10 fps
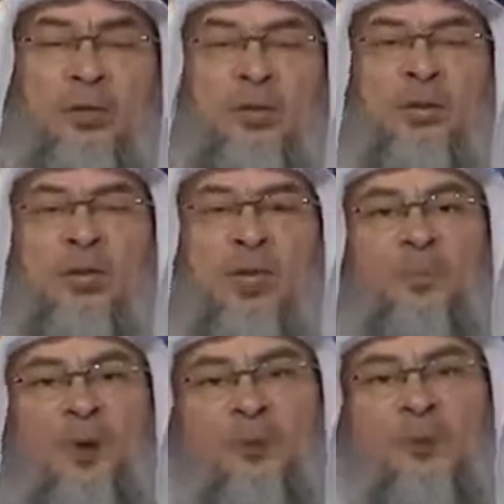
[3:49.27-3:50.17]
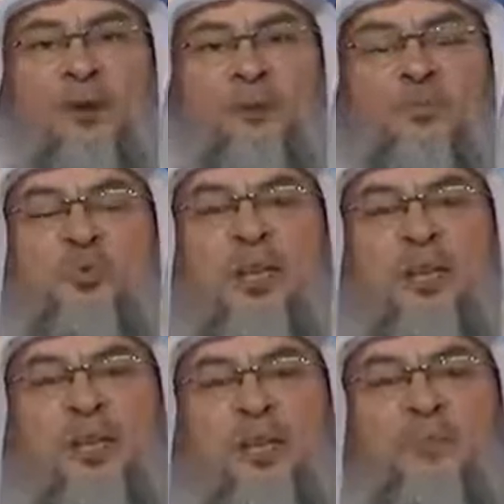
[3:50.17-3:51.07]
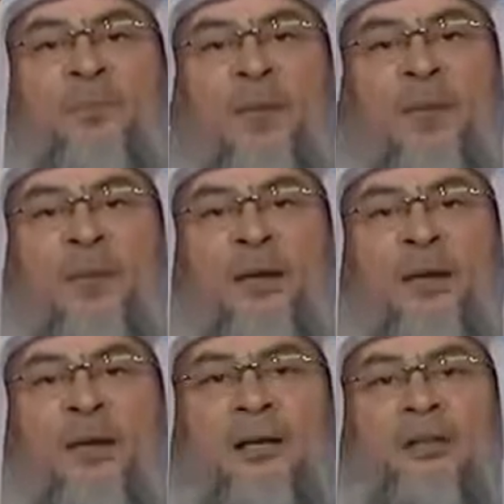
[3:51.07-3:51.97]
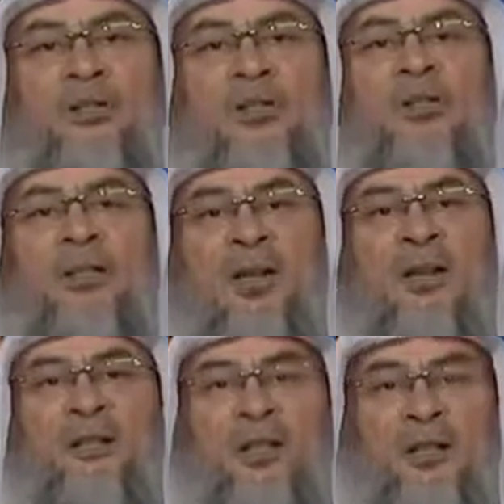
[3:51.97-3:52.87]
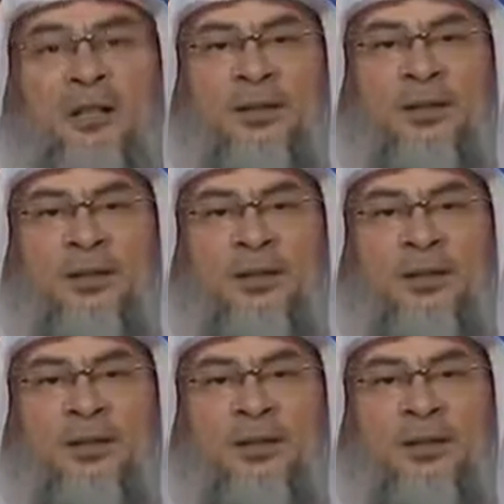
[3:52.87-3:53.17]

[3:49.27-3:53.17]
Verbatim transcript: you keep on bringing the dirty laundry